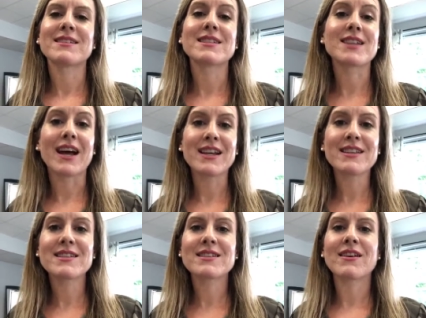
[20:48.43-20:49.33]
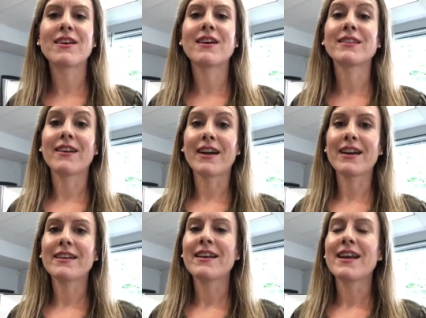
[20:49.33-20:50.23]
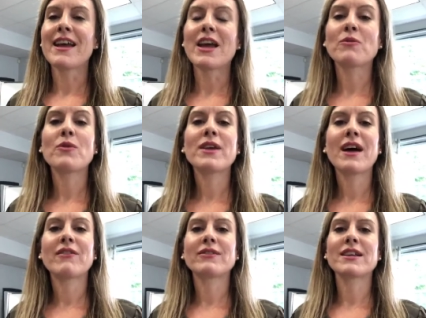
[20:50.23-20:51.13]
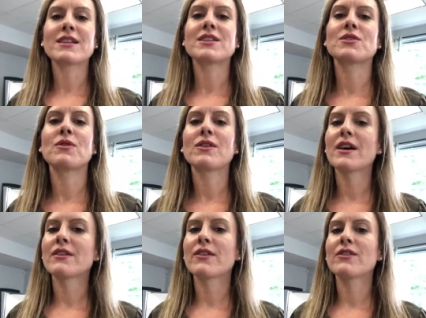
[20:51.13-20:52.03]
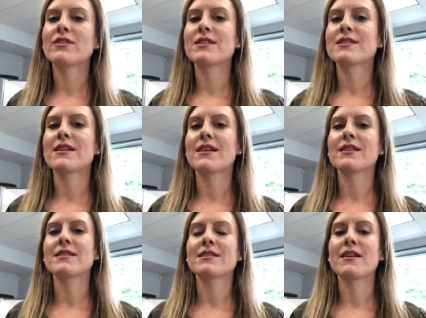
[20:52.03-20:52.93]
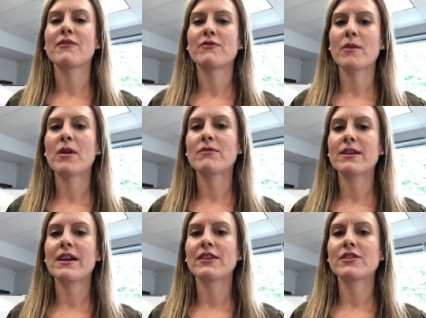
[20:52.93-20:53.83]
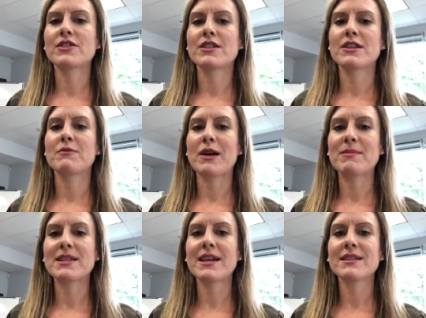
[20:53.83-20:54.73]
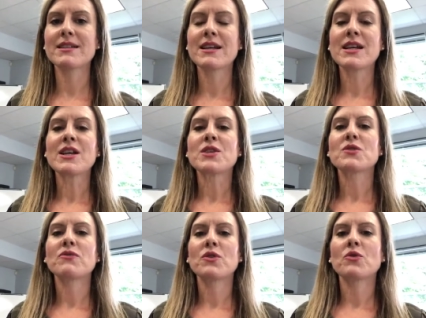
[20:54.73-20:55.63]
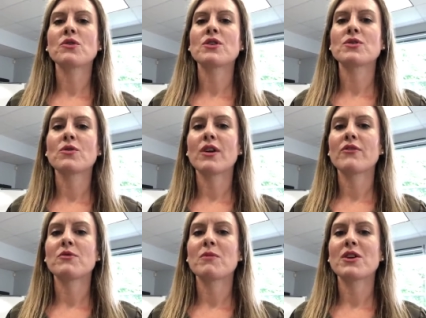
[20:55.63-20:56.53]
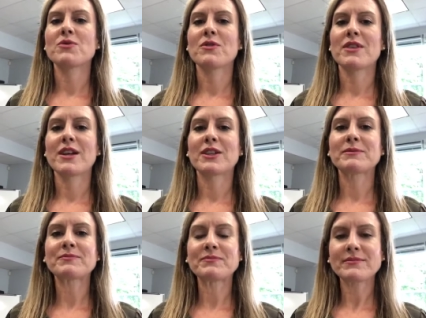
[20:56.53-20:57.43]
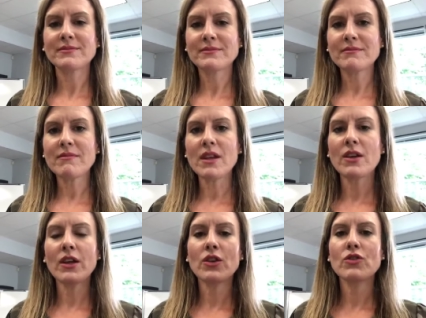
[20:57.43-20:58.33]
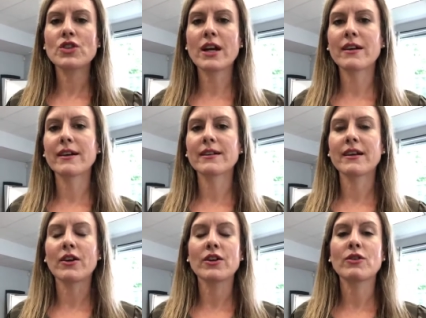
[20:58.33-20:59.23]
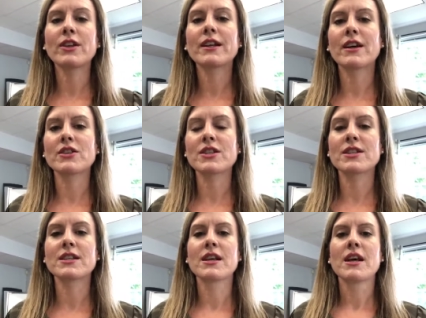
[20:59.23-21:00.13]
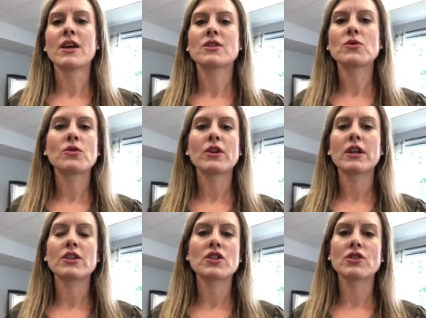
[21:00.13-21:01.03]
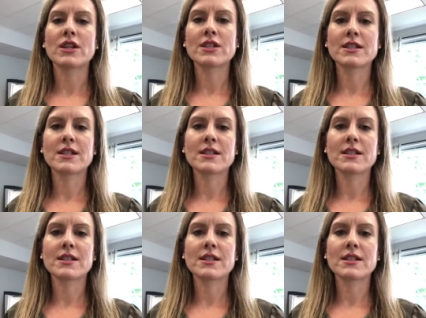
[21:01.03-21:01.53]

designs online, and we have links to a lot of other designs from our RIA Energy website. So if you go to the solar oven module there and you check on, or you click on just solar construction